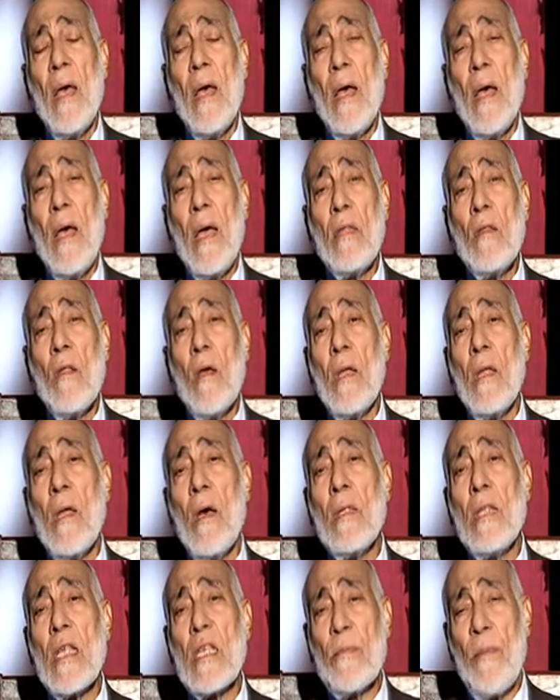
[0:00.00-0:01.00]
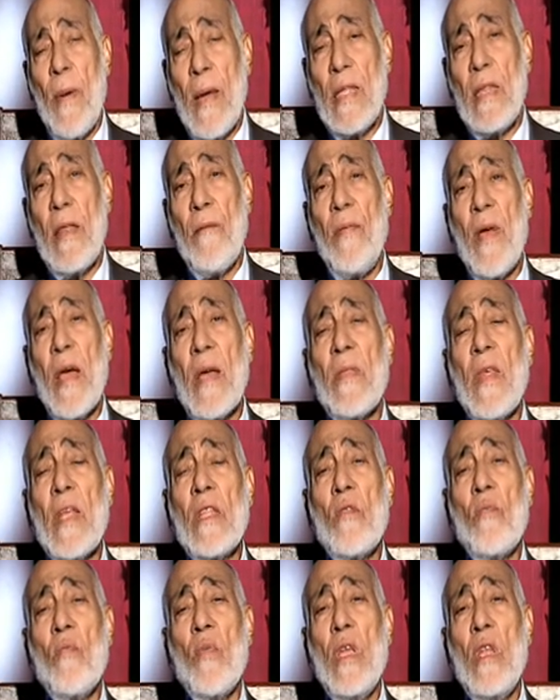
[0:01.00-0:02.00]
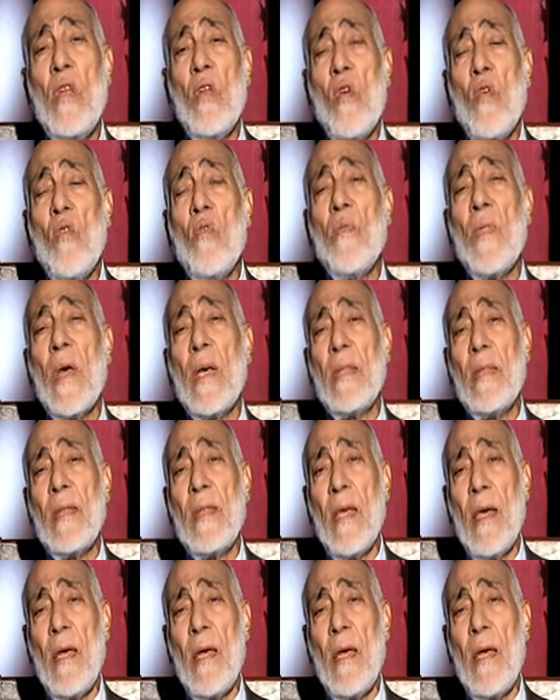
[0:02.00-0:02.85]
And despite the fact that we know that